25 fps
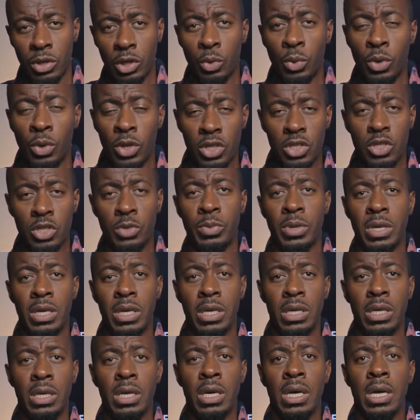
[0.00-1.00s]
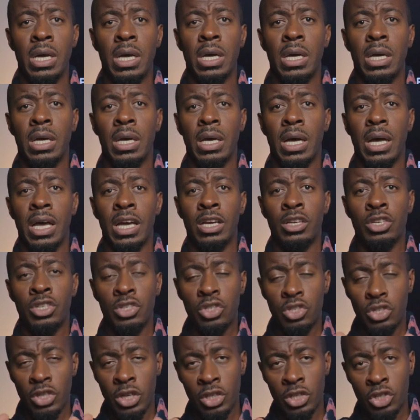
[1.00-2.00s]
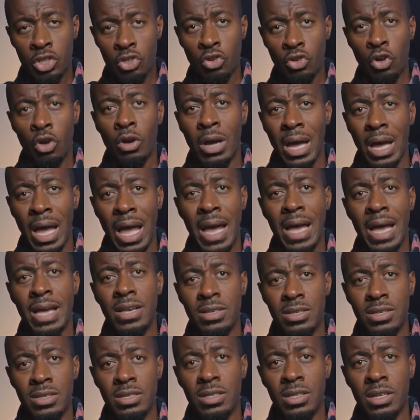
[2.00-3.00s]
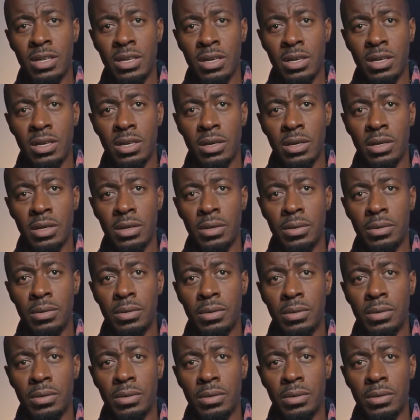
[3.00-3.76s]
You want it to be as strong as the